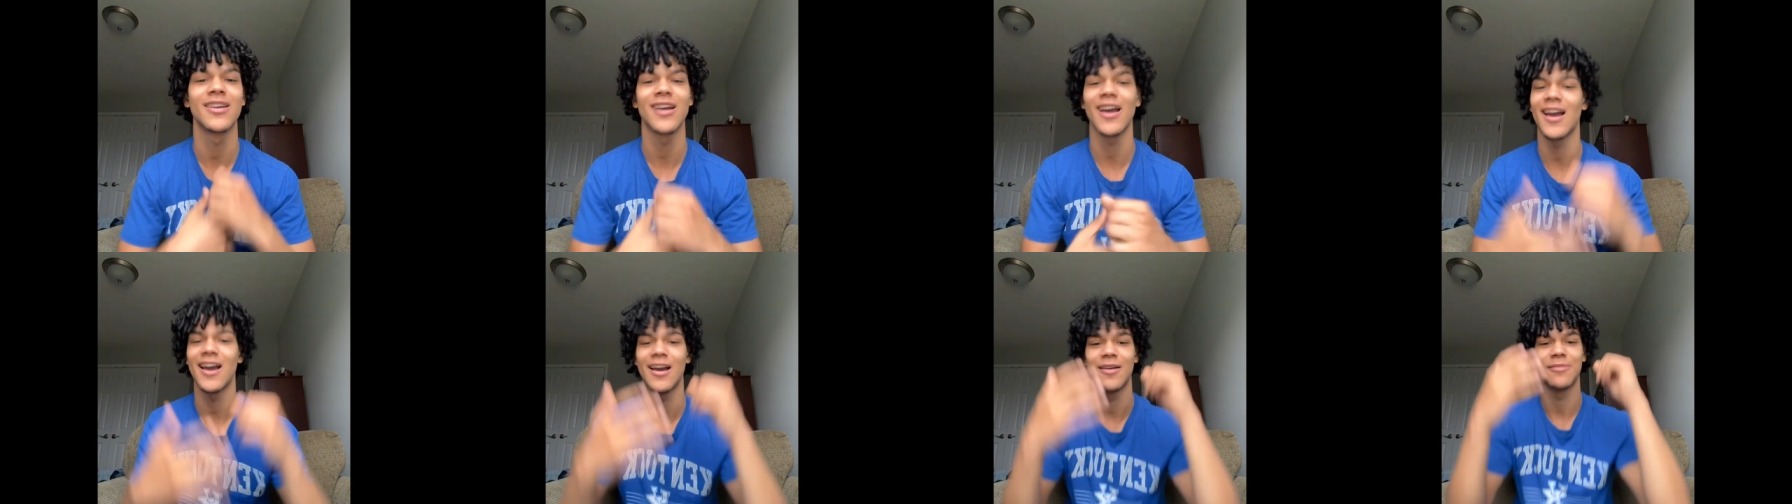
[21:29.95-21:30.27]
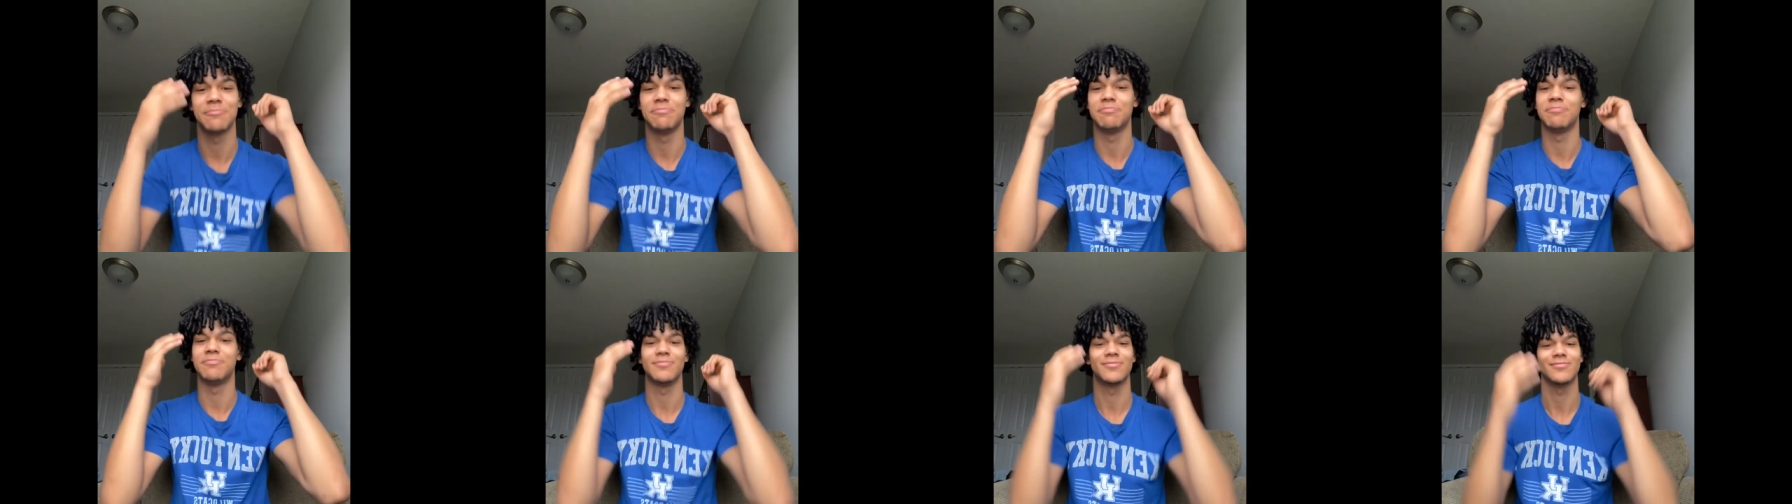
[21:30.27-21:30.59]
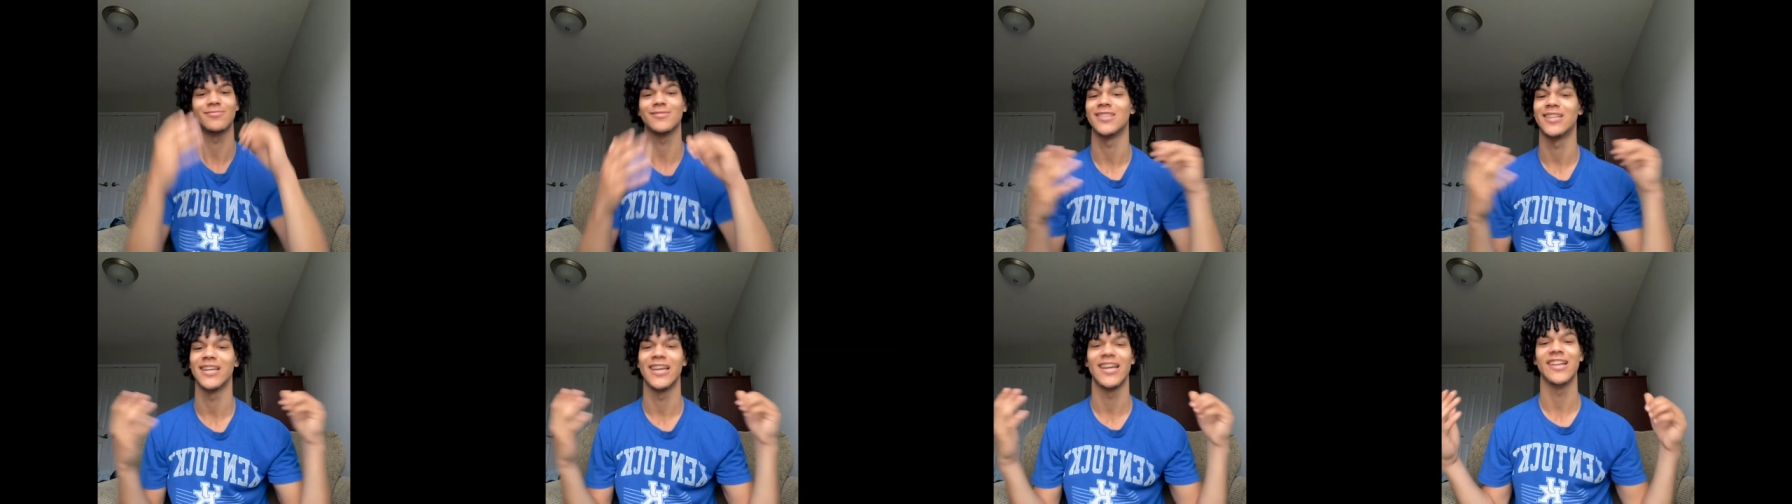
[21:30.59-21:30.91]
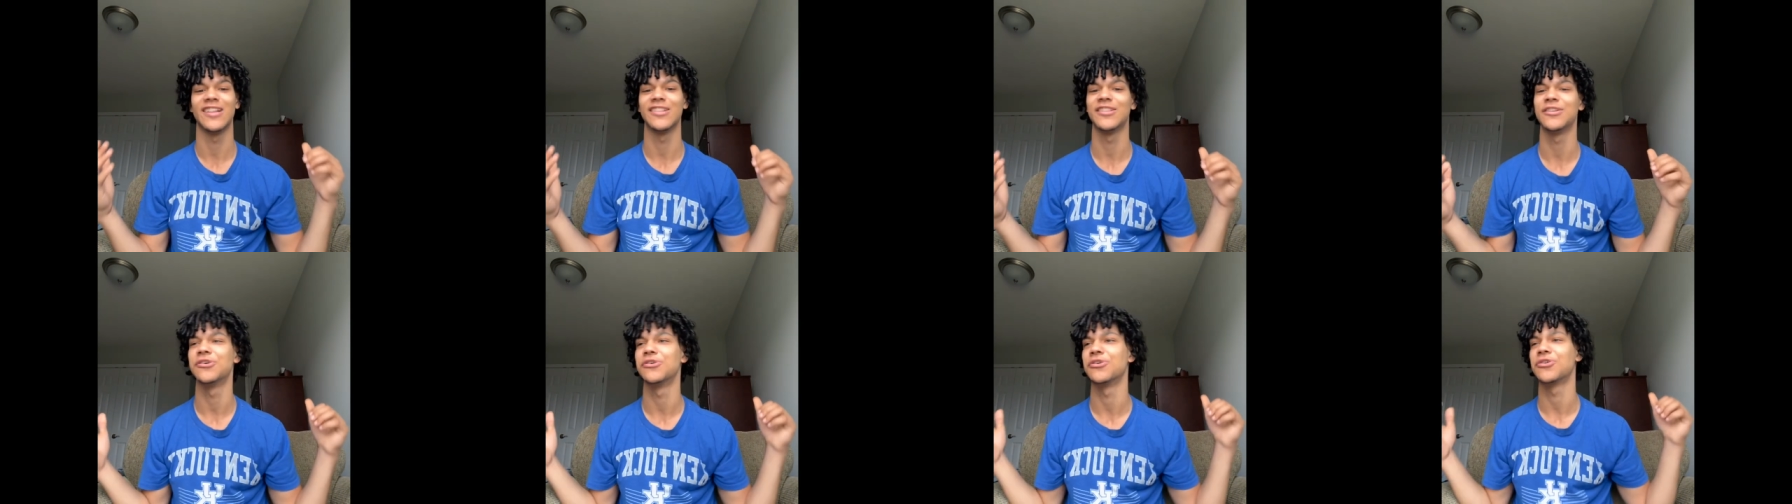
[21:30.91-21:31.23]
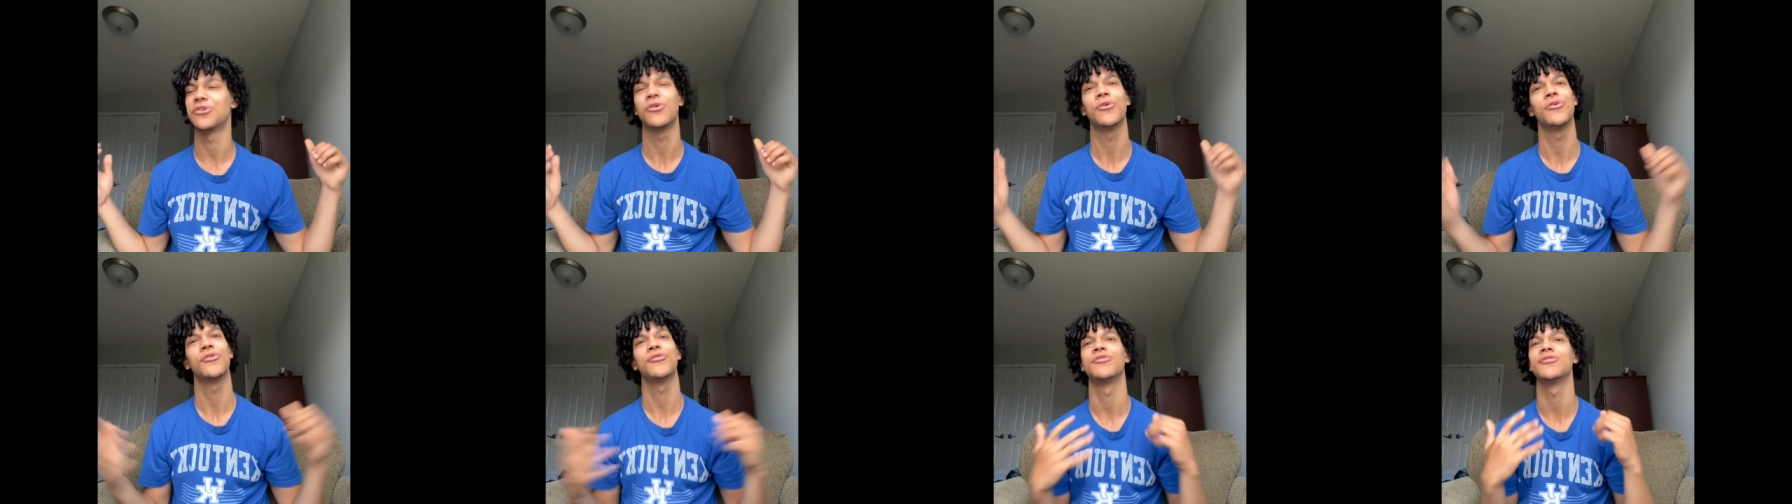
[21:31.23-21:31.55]
I hit a little
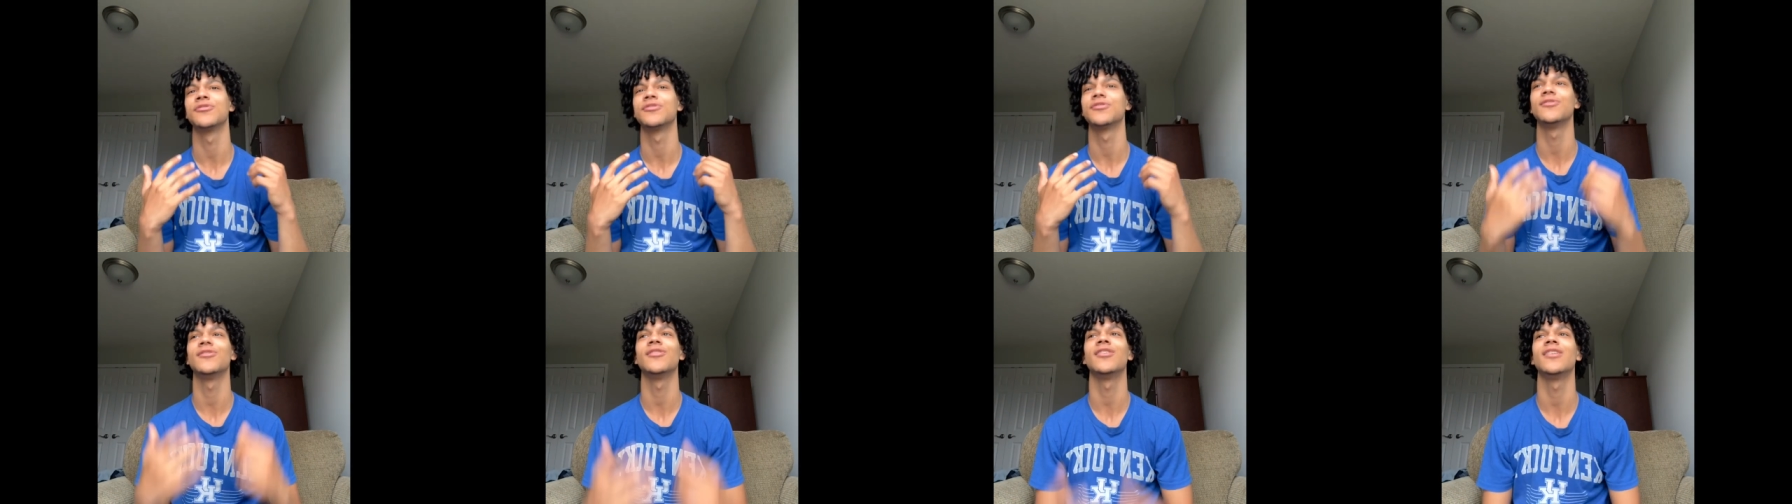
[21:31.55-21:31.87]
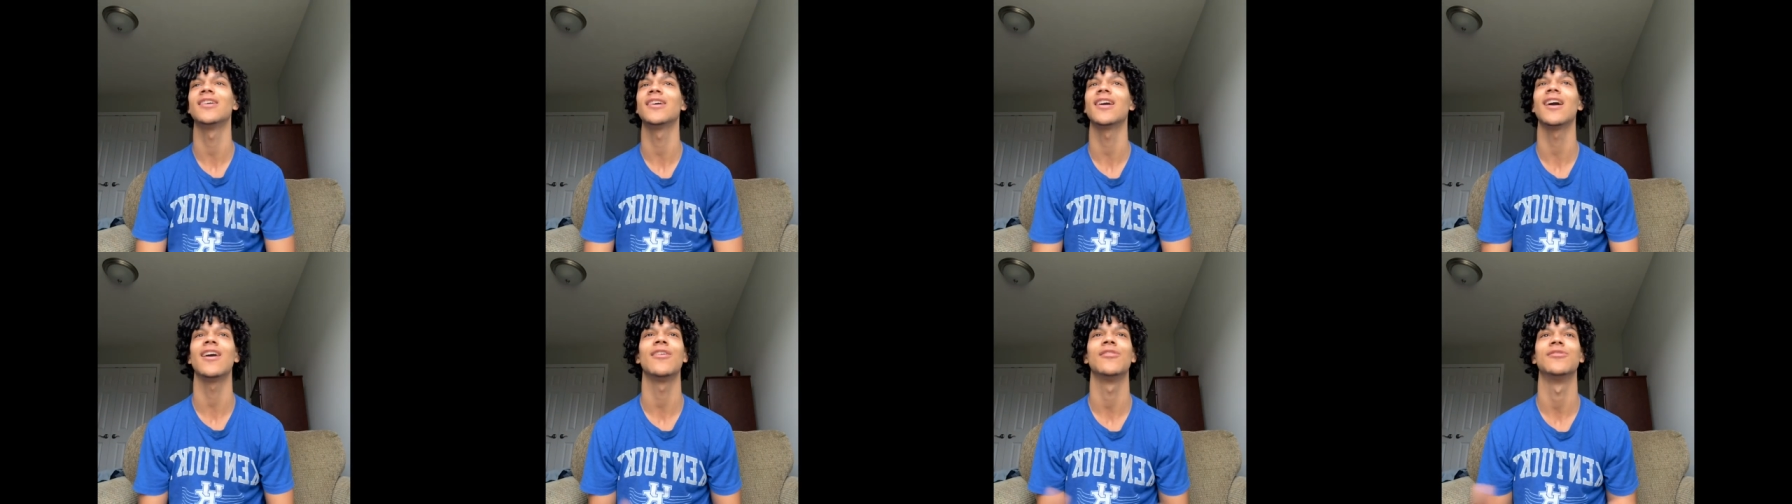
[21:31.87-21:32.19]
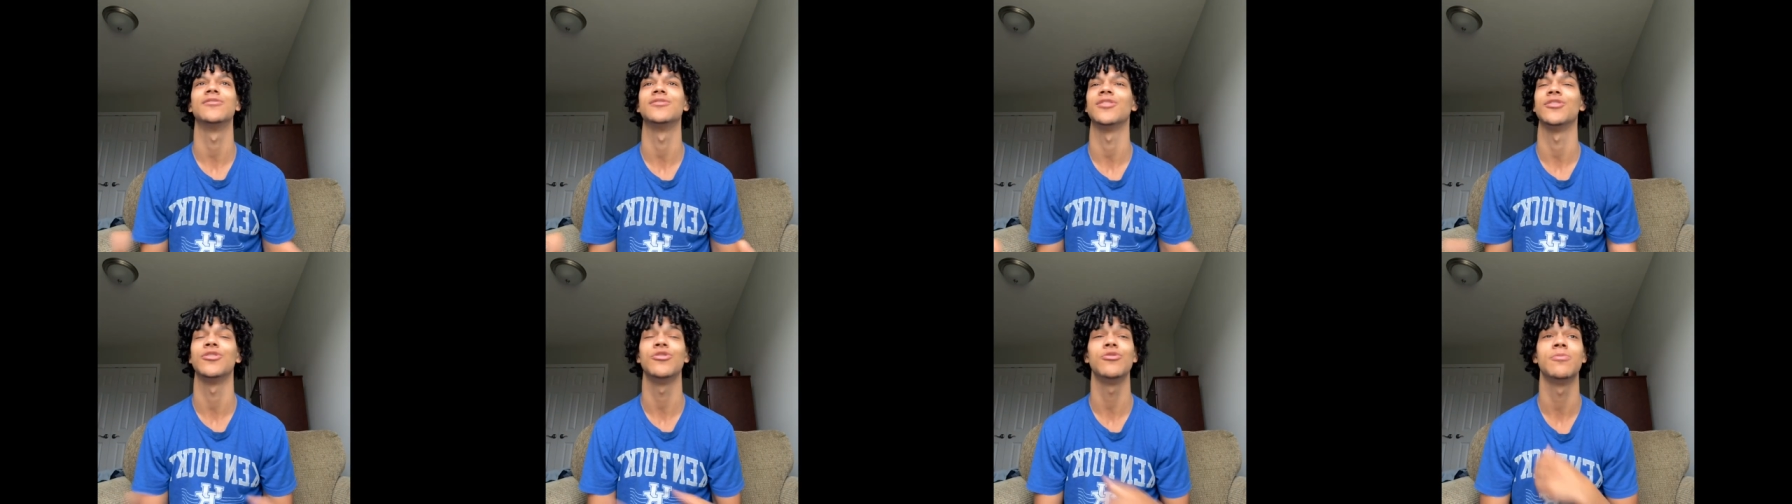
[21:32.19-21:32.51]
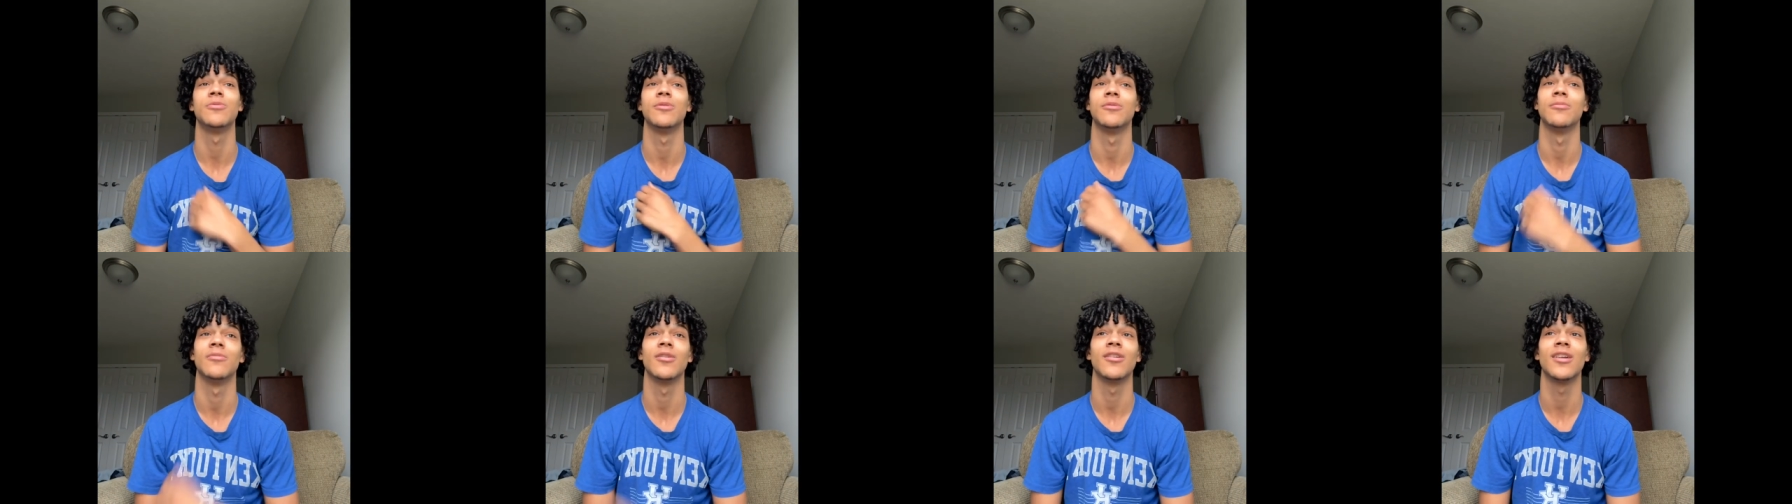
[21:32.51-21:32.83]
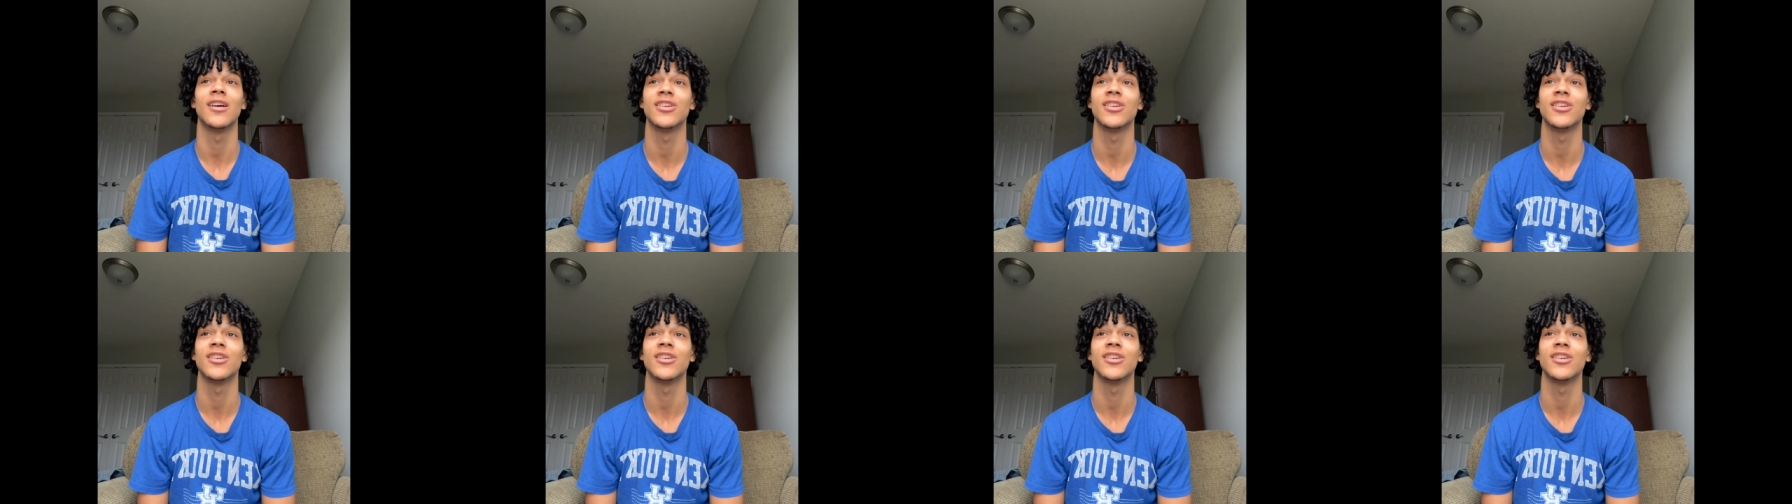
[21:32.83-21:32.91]
corner three, nigga. I was hooping, bro.